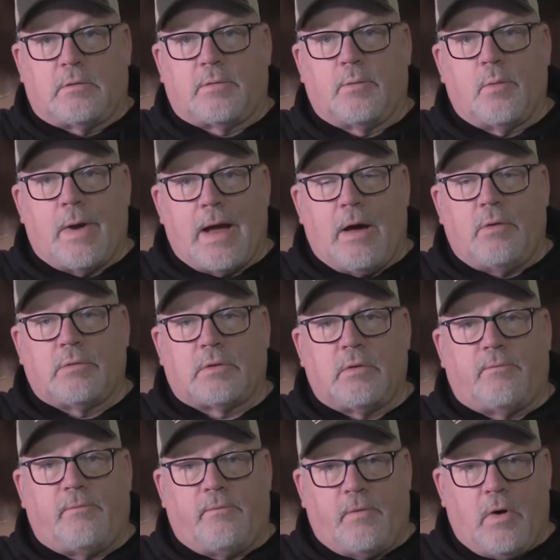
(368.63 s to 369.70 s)
throughout the
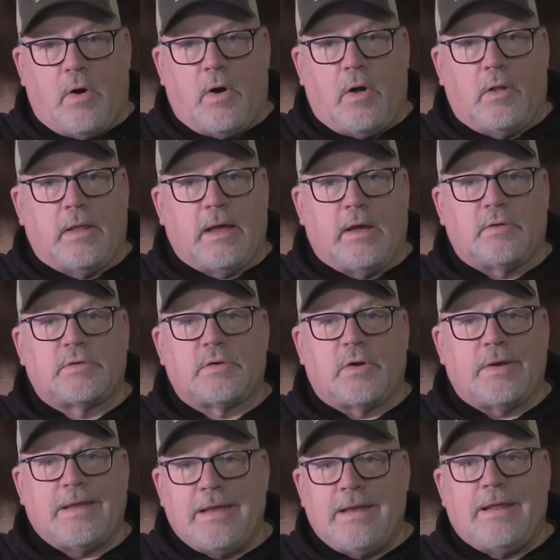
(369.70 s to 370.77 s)
fall, as
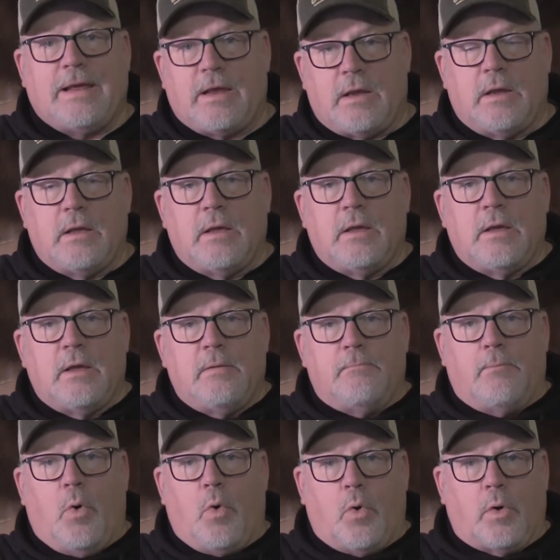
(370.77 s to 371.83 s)
they're eating
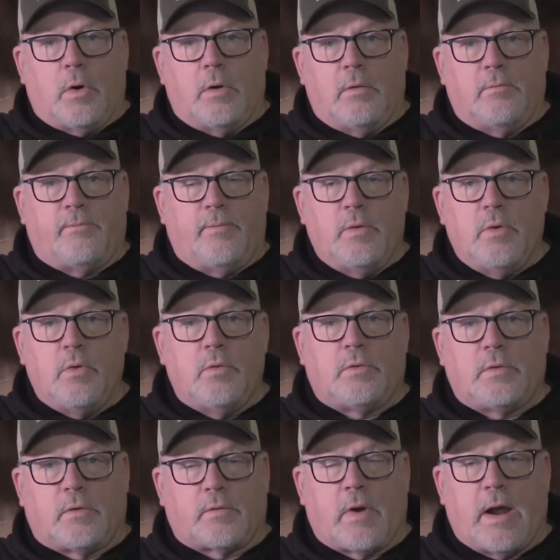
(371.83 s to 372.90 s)
more food
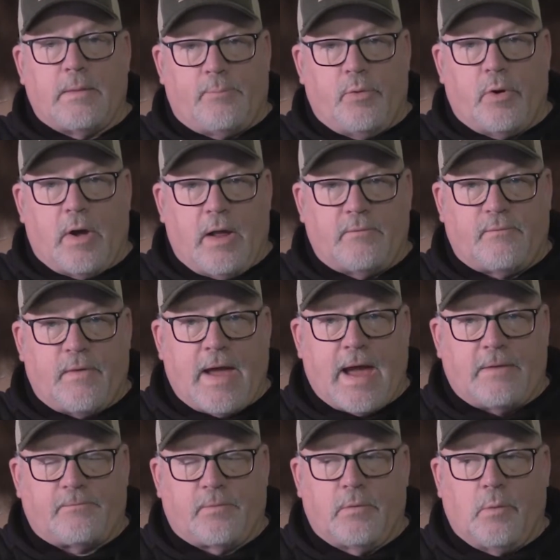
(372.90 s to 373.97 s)
to try to put on
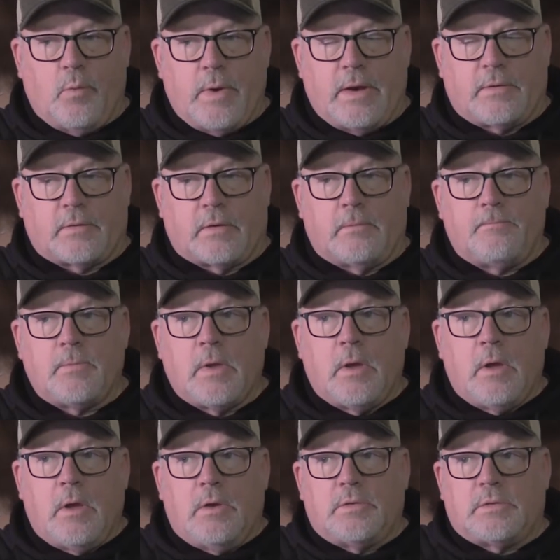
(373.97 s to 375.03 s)
fat for the winter.
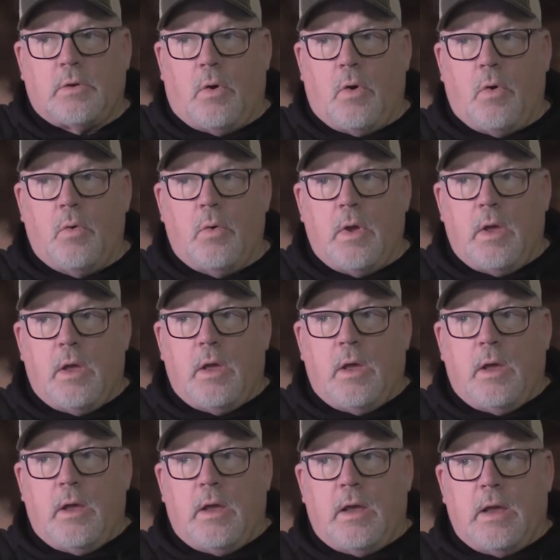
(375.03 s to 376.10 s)
So
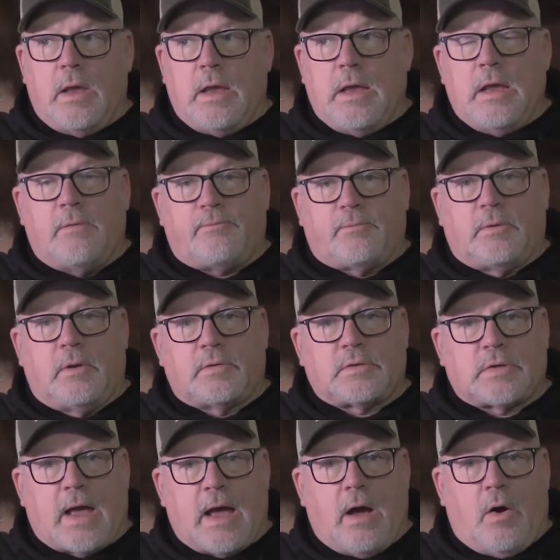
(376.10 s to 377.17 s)
if the
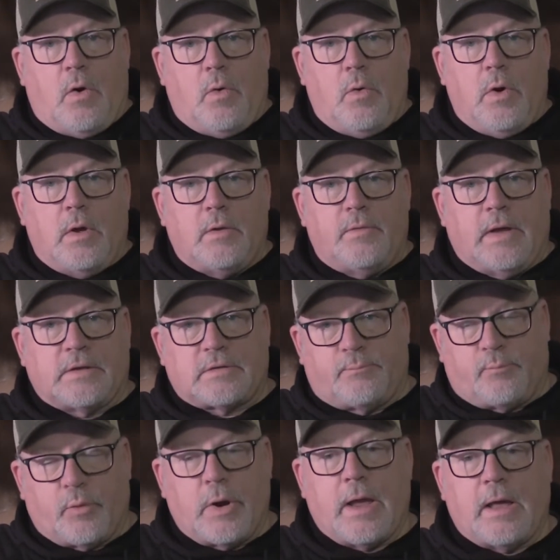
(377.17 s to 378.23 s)
sow that's
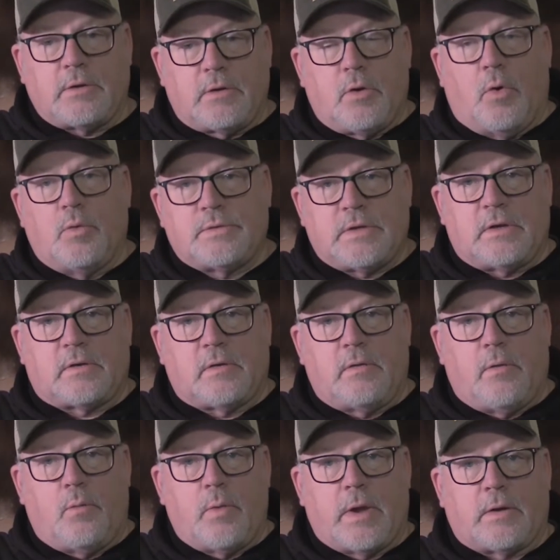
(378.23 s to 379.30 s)
bred goes into
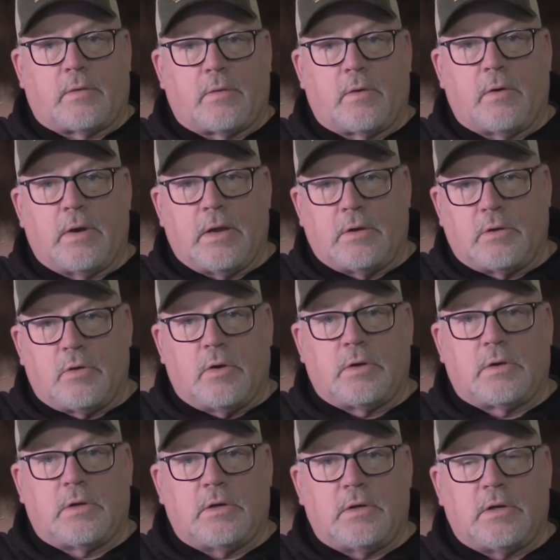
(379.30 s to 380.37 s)
the winter in
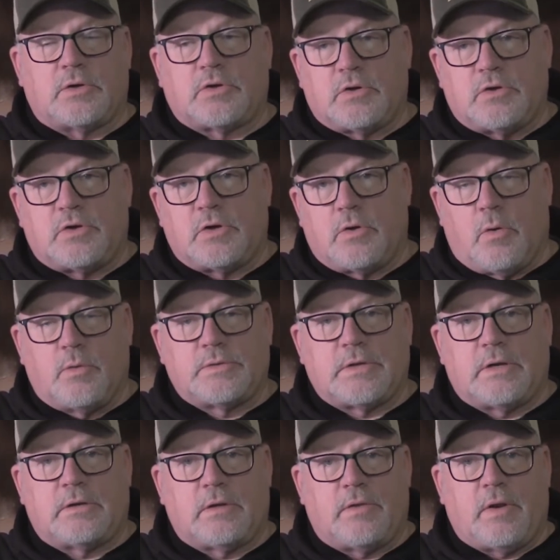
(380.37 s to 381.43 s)
good condition, she goes
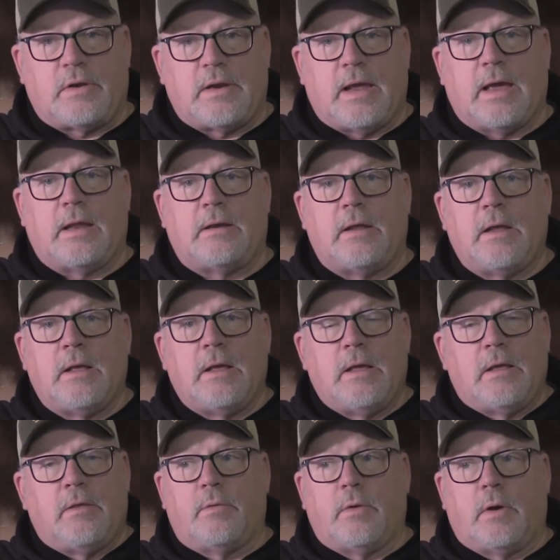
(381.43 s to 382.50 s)
into the den,
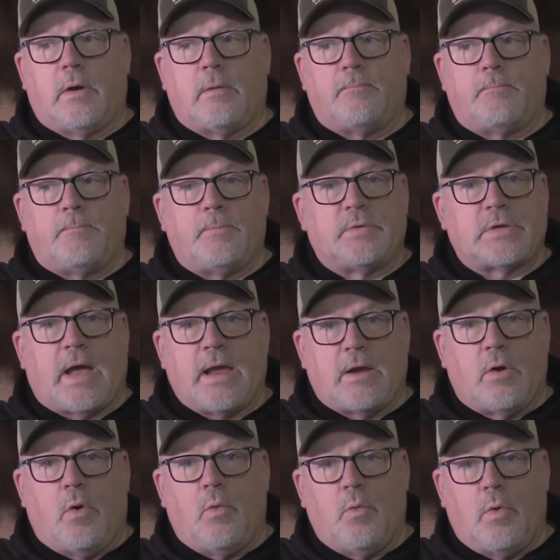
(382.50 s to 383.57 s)
the
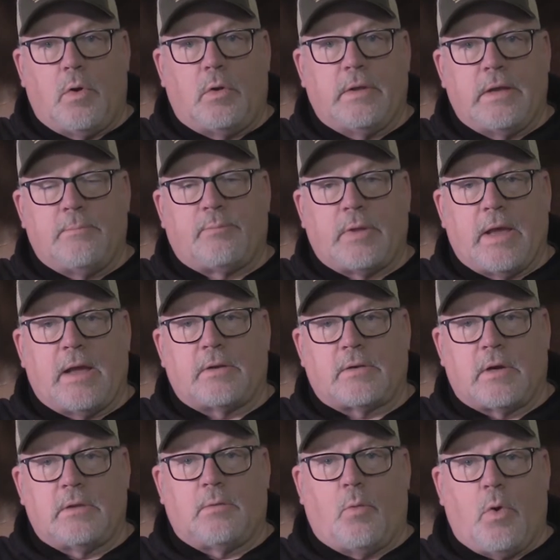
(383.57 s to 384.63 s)
zygote will implant
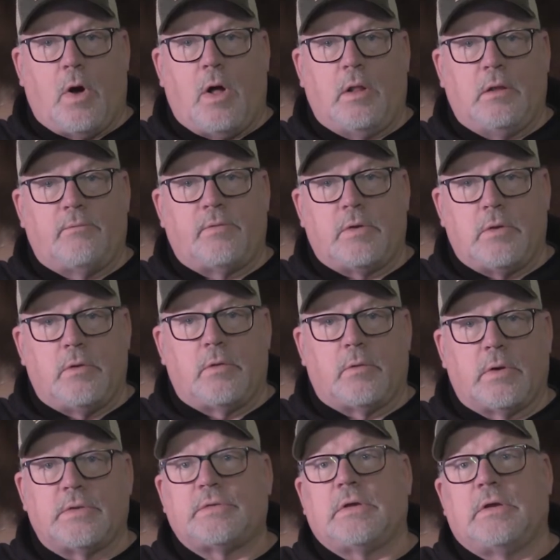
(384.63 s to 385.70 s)
on the wall of the
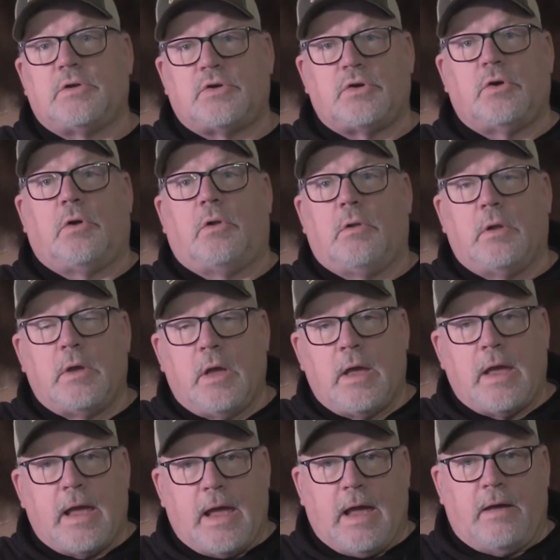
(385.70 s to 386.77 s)
uterus and she'll
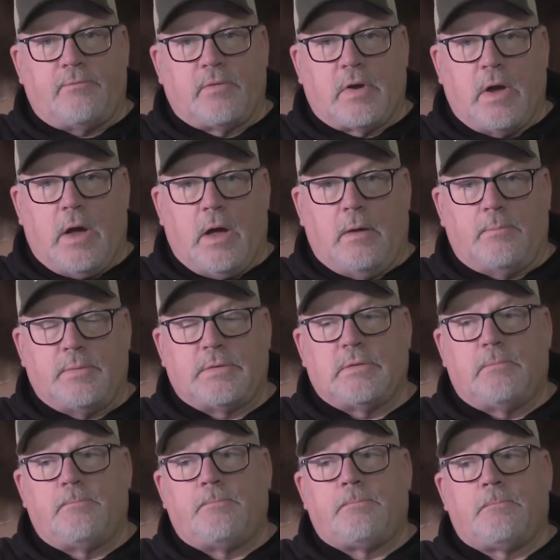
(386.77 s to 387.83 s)
have cubs
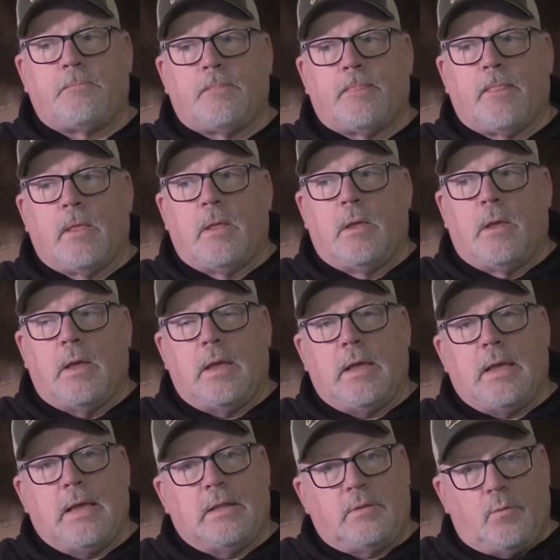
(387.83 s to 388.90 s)

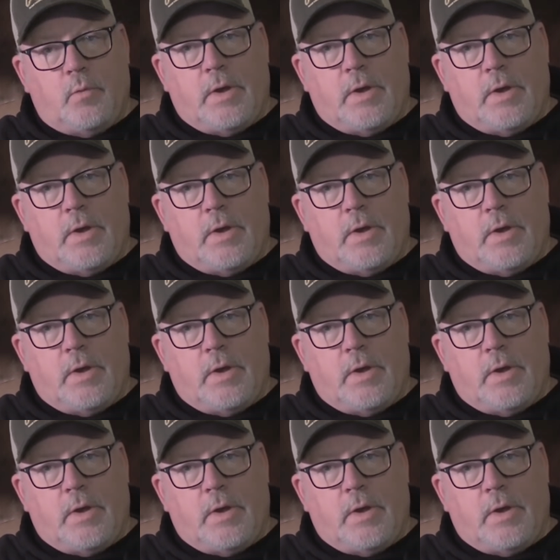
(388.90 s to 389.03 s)
in the